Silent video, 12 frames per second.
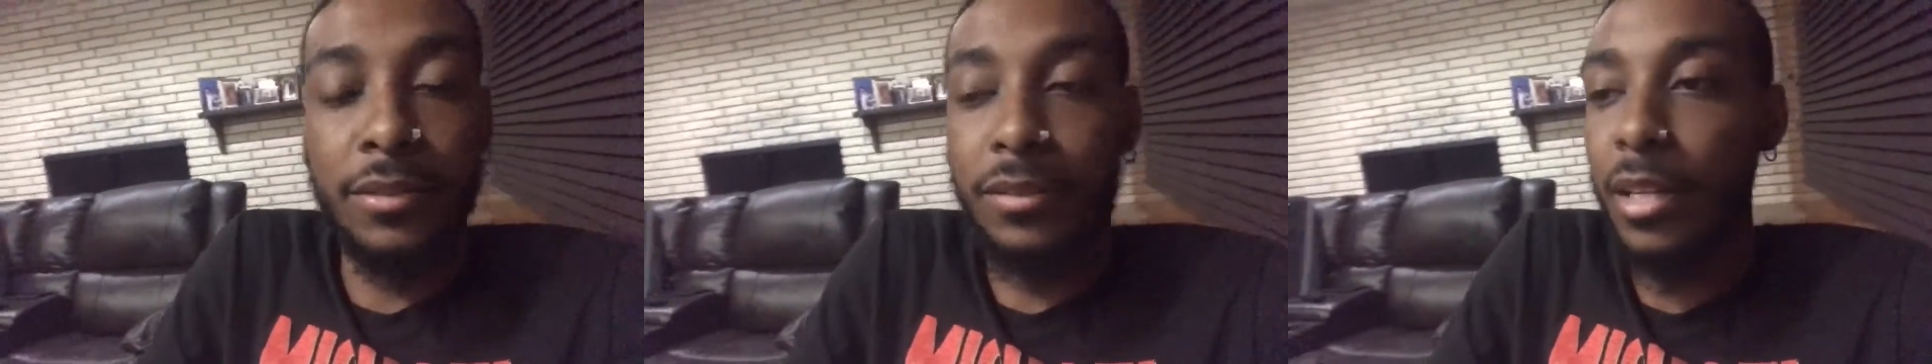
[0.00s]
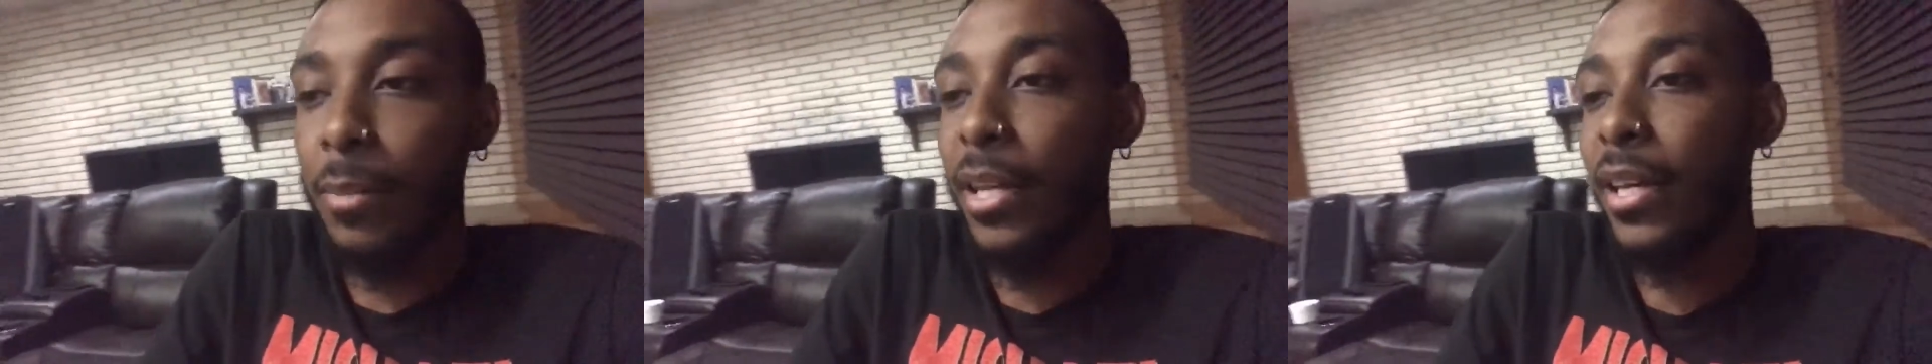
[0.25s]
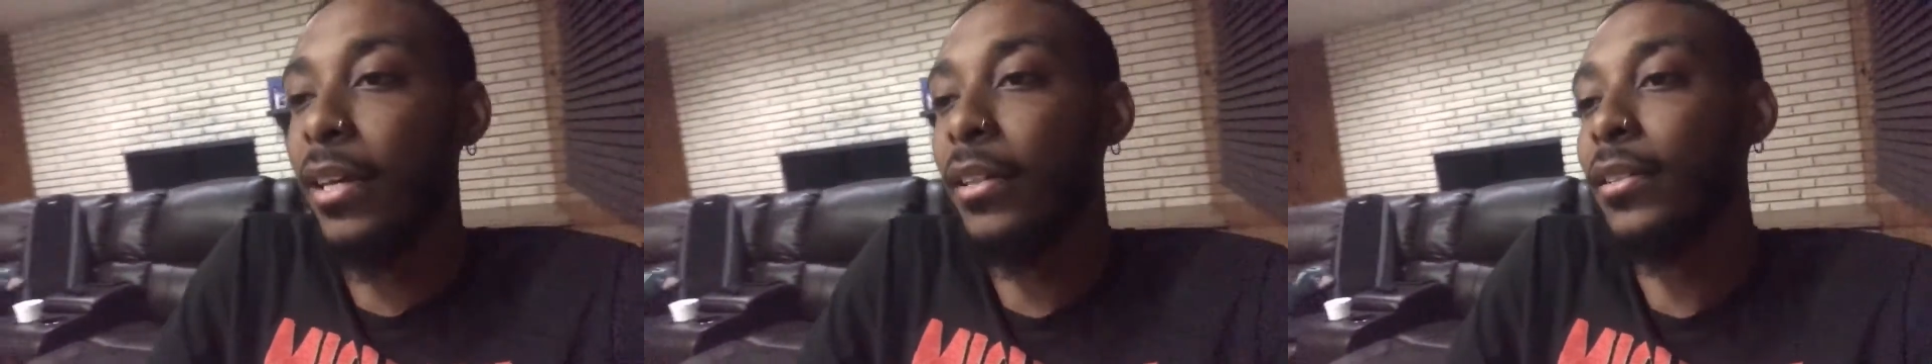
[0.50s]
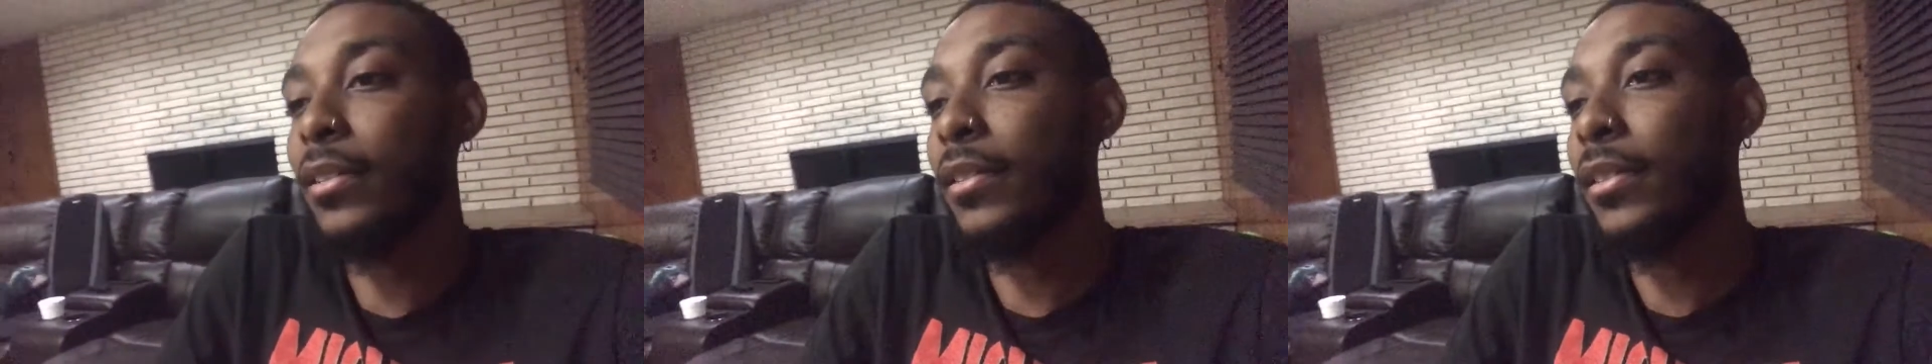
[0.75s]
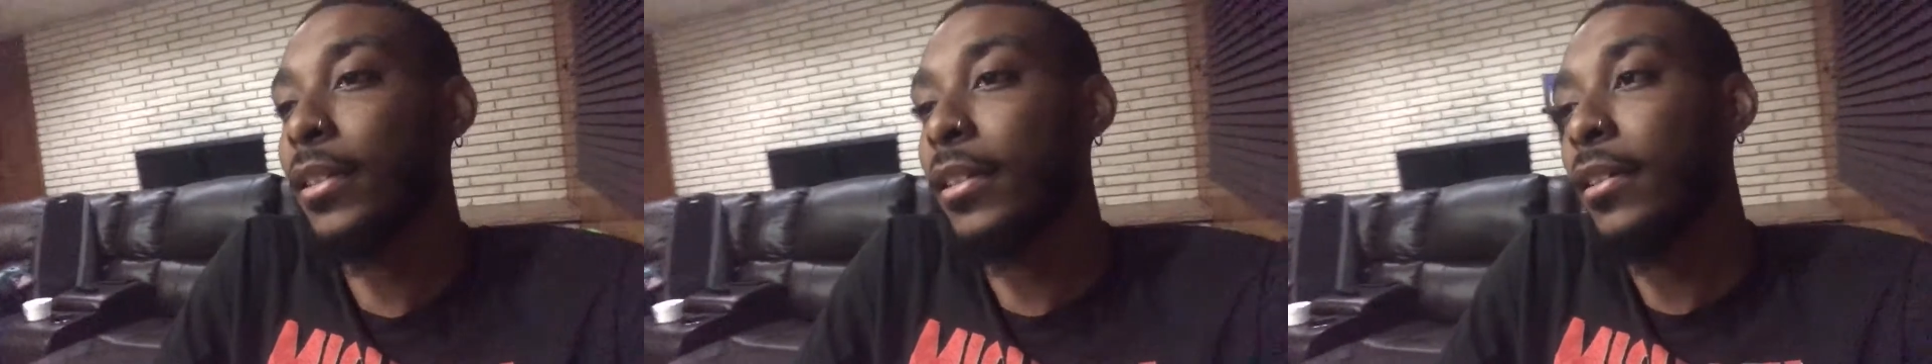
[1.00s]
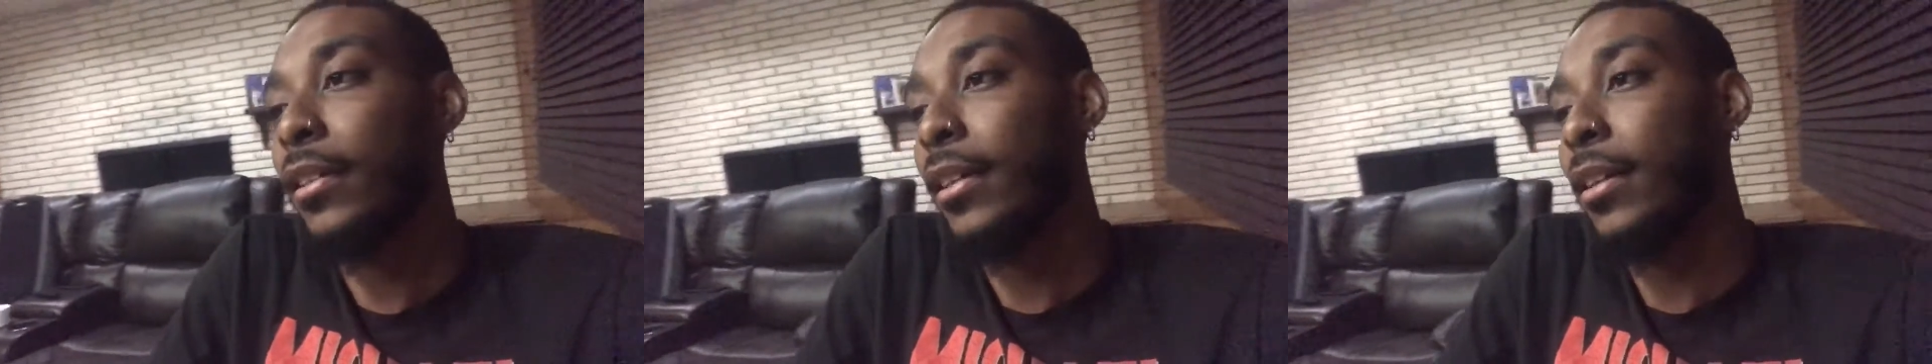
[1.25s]
dumbass.
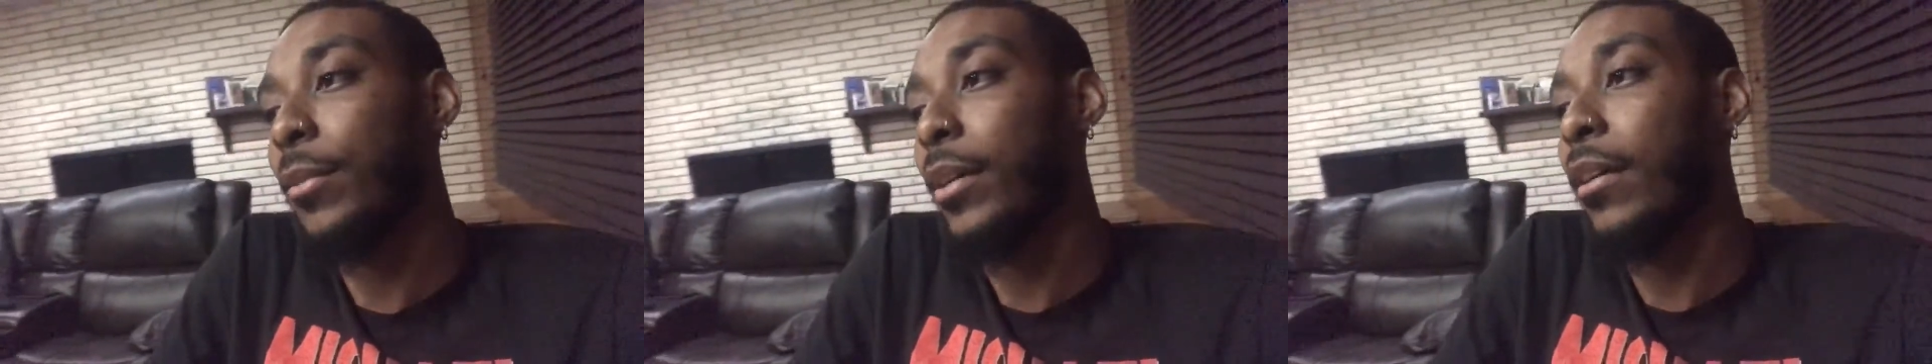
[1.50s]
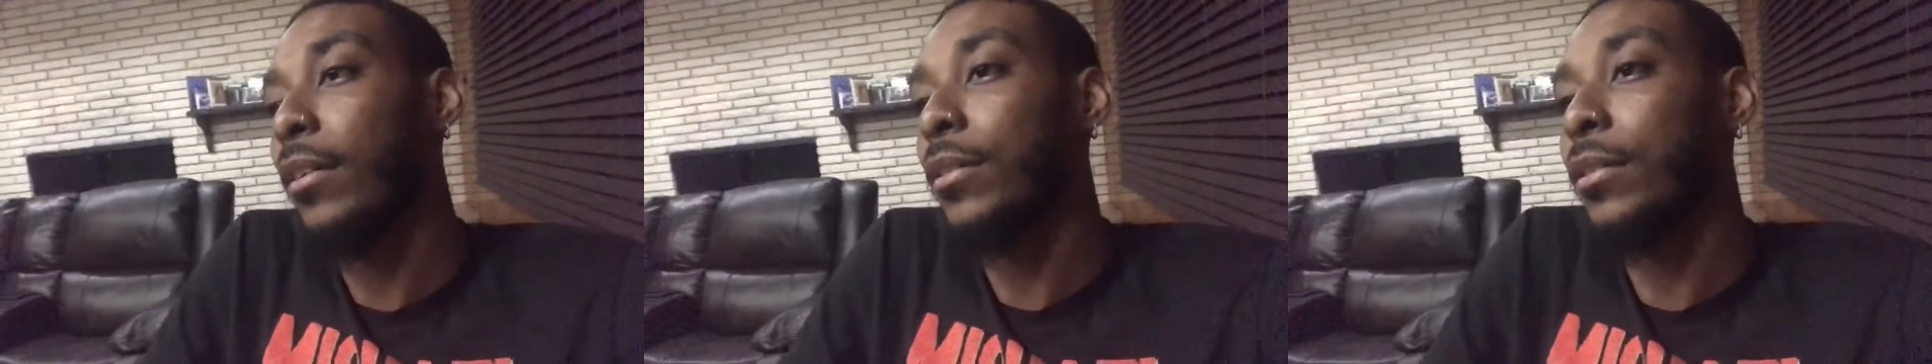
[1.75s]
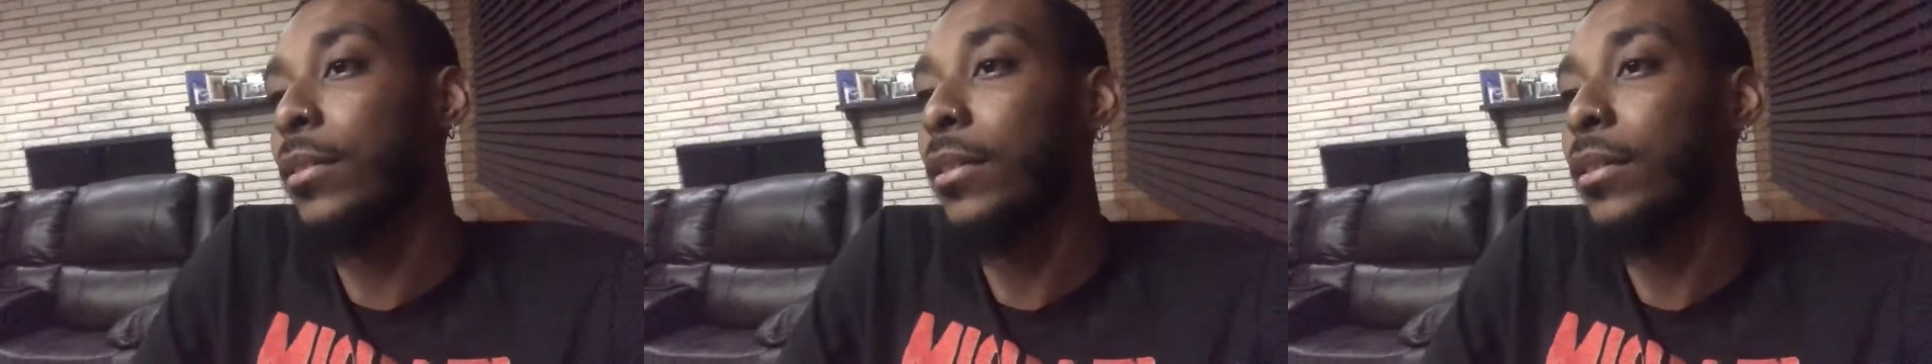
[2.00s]
I think we all do.